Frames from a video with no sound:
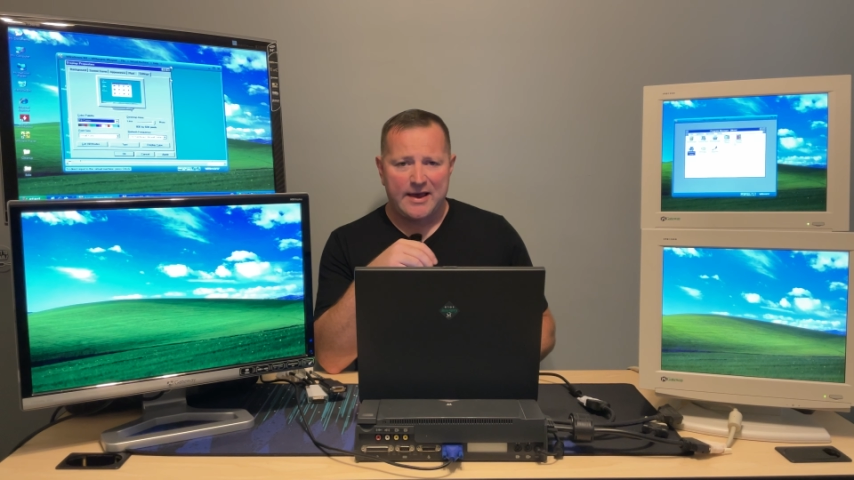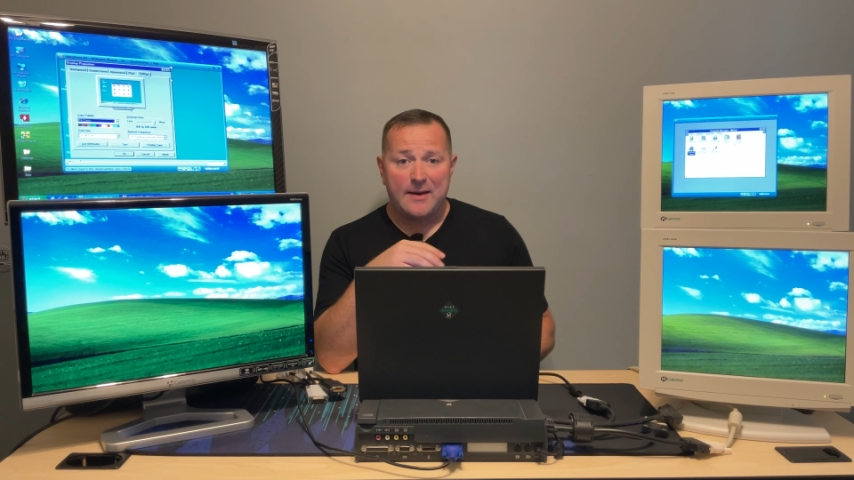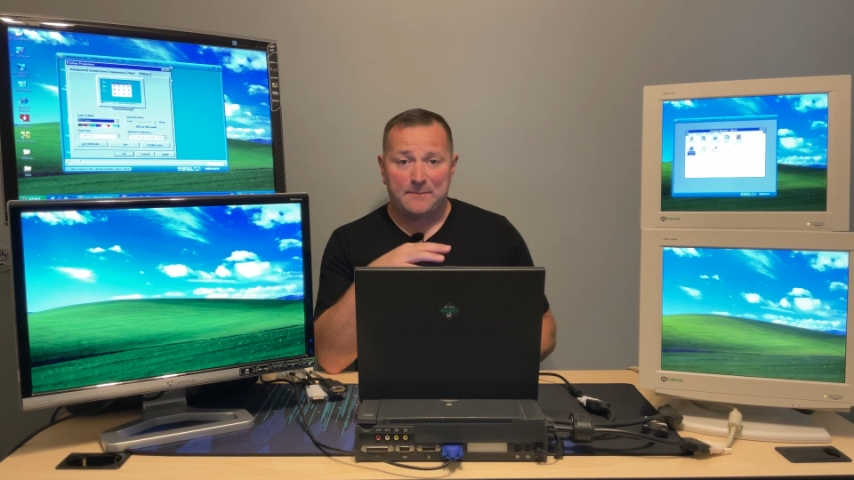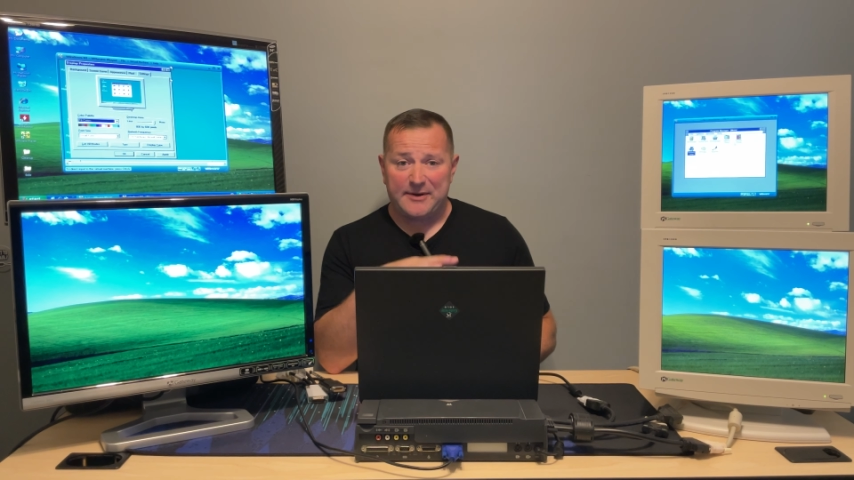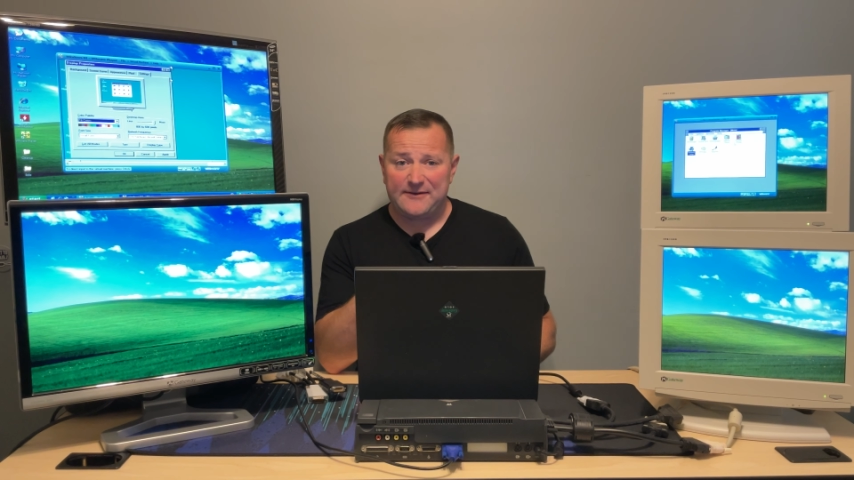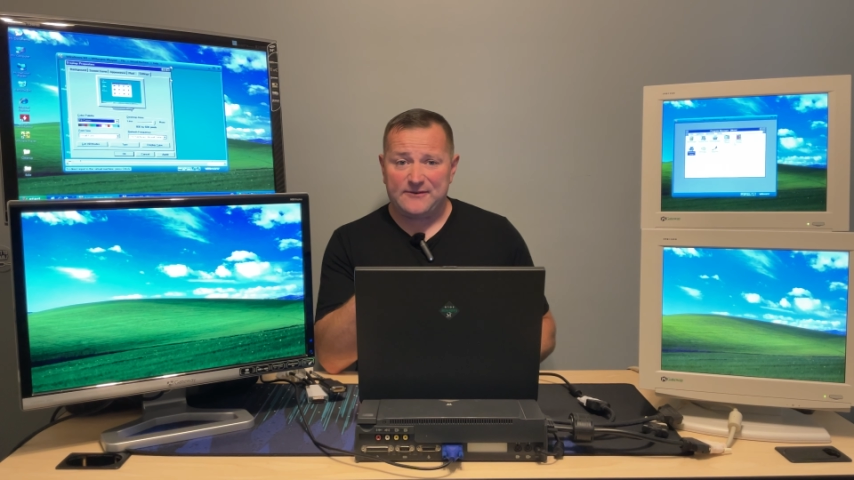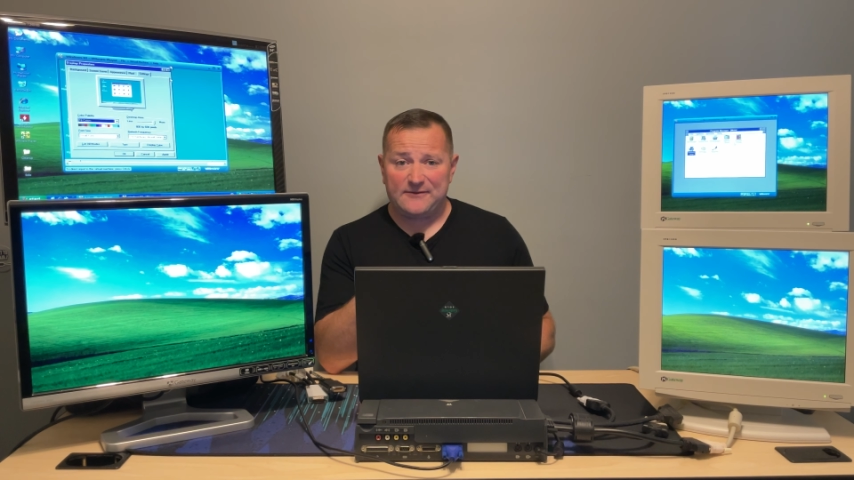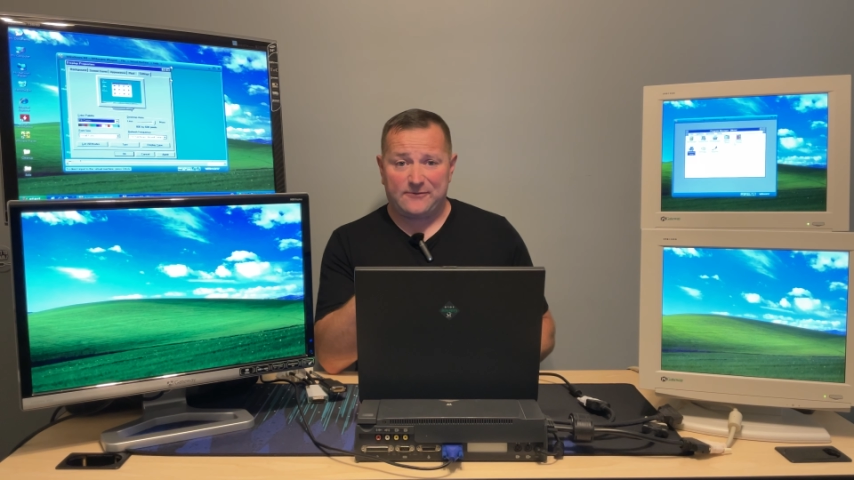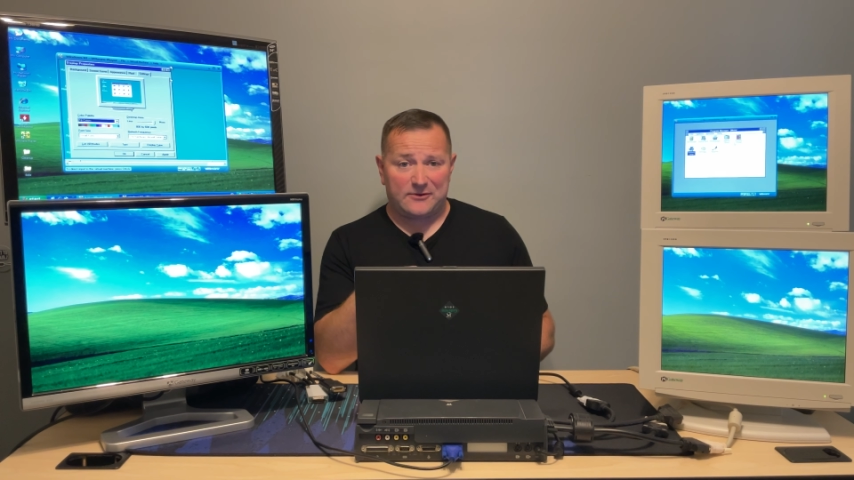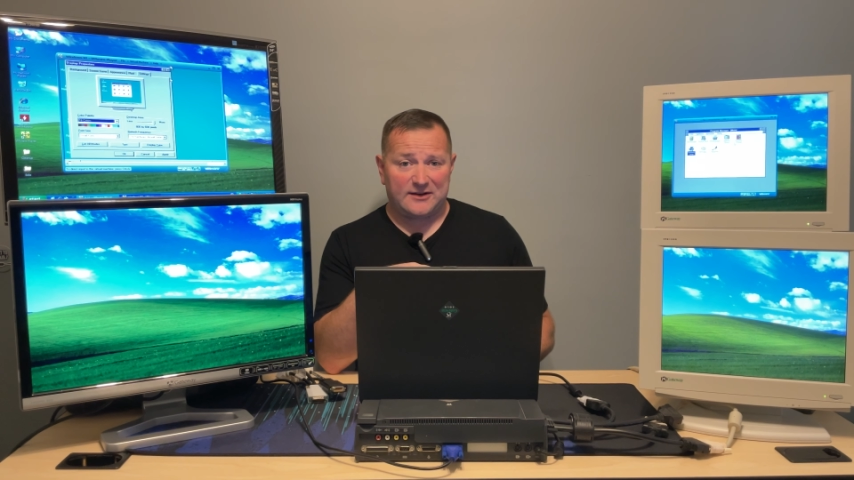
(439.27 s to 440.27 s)
Beefy
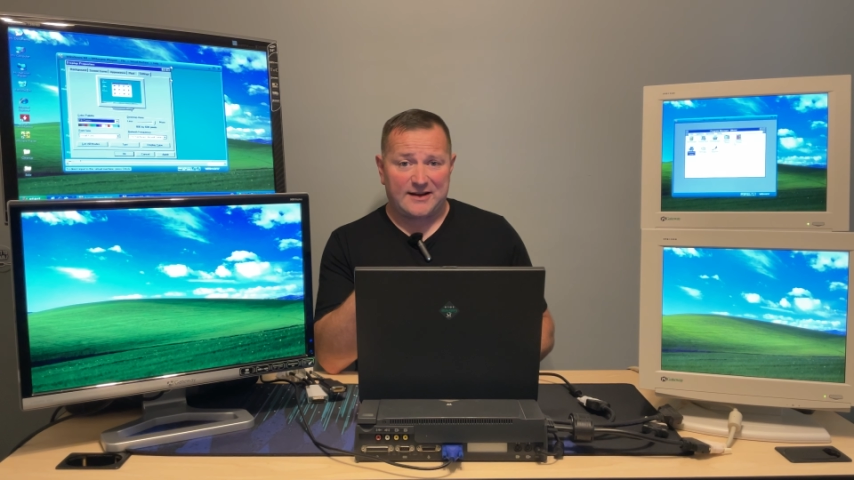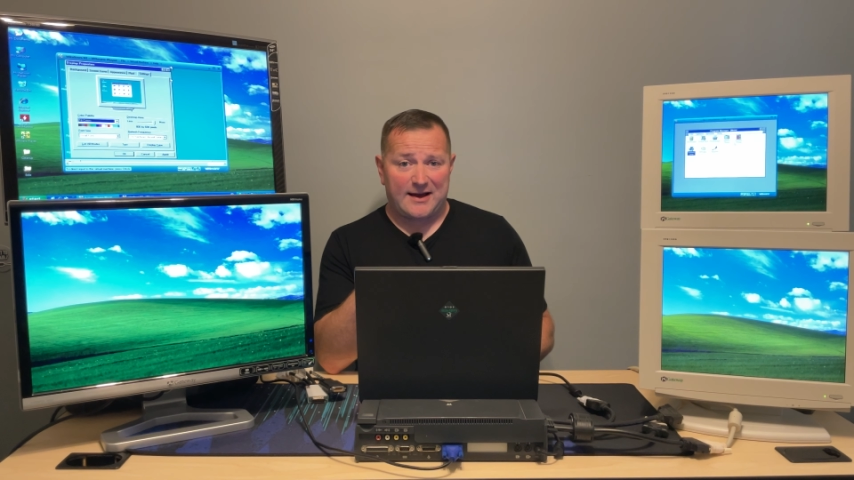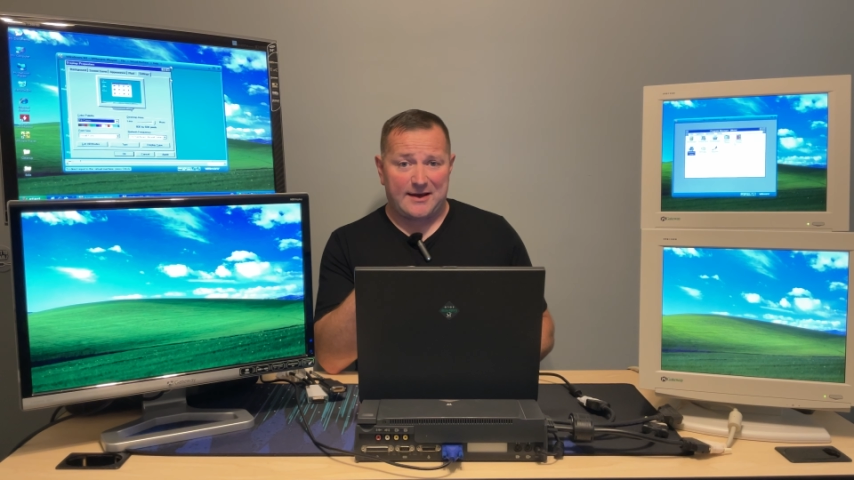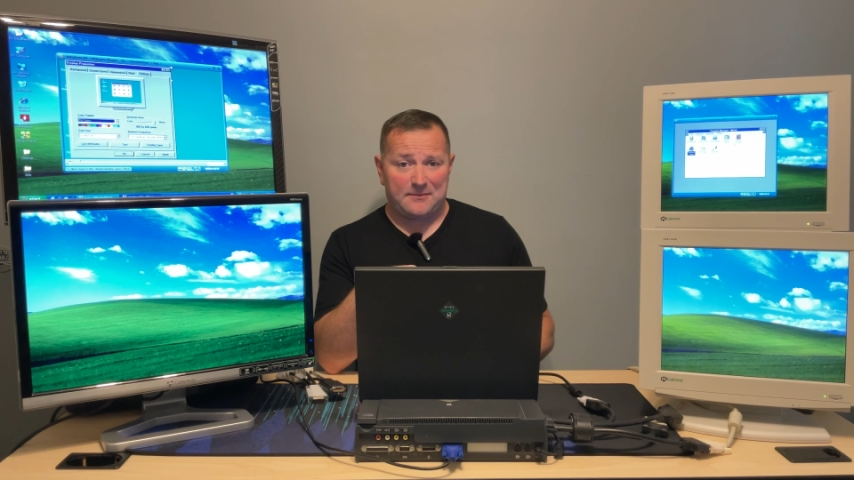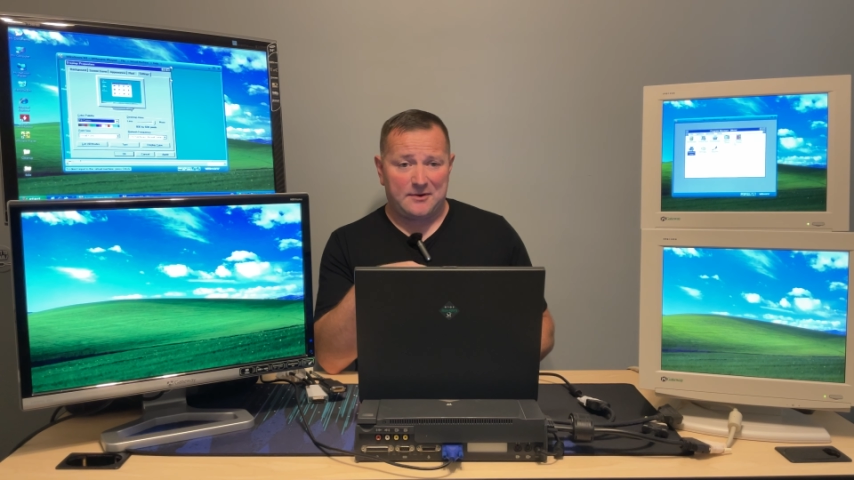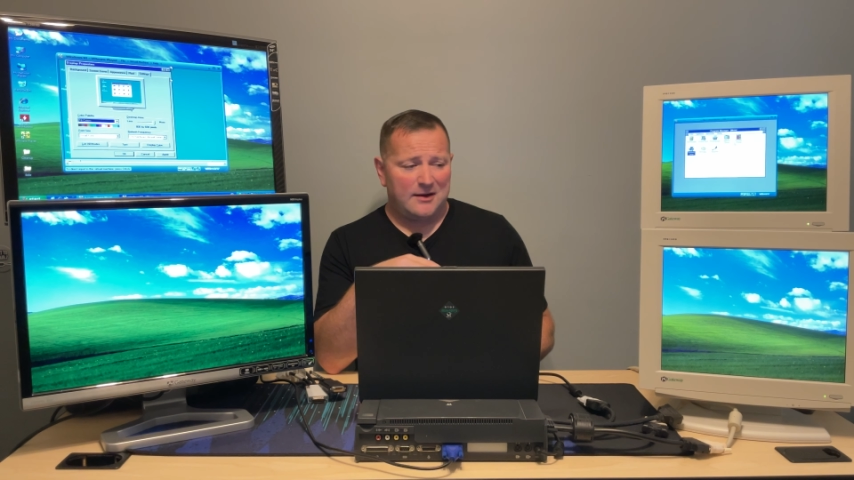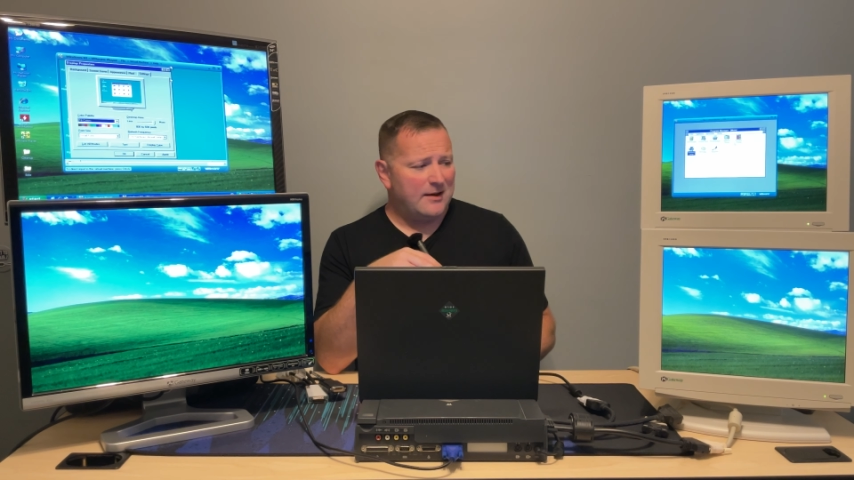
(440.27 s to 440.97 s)
for the time,